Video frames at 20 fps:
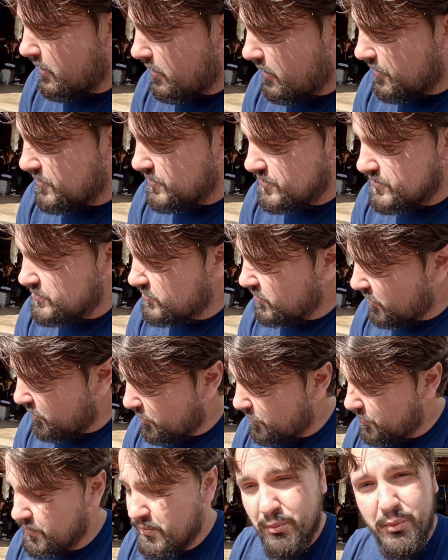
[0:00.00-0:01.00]
Uh,
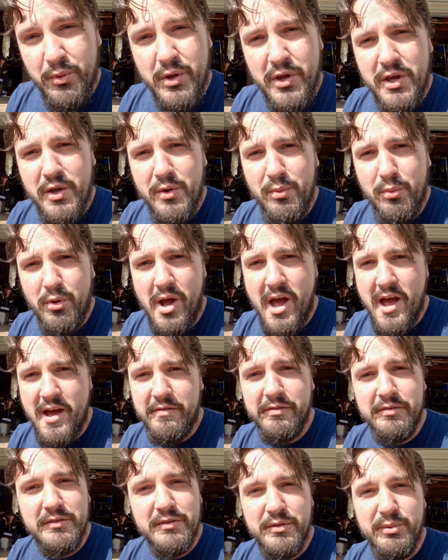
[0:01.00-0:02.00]
so we will
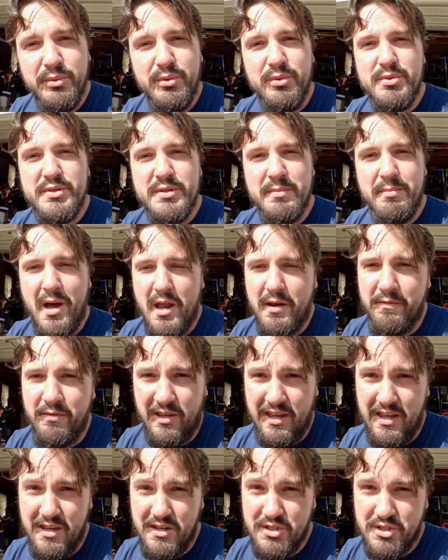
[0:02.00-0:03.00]
have to do some
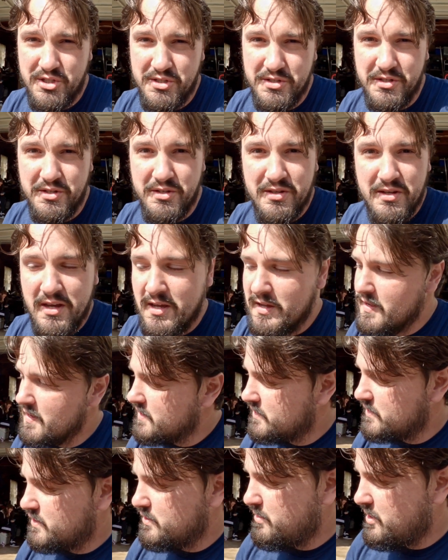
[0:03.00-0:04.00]

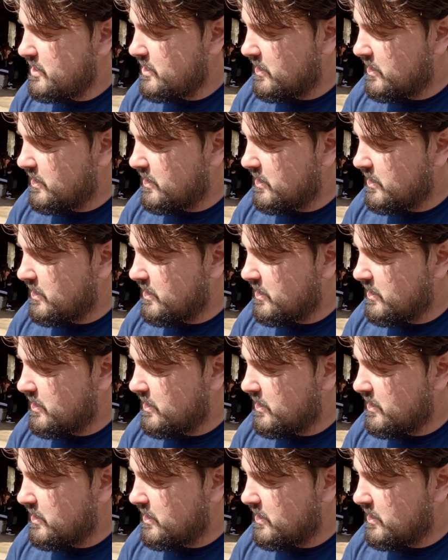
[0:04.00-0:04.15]
modification to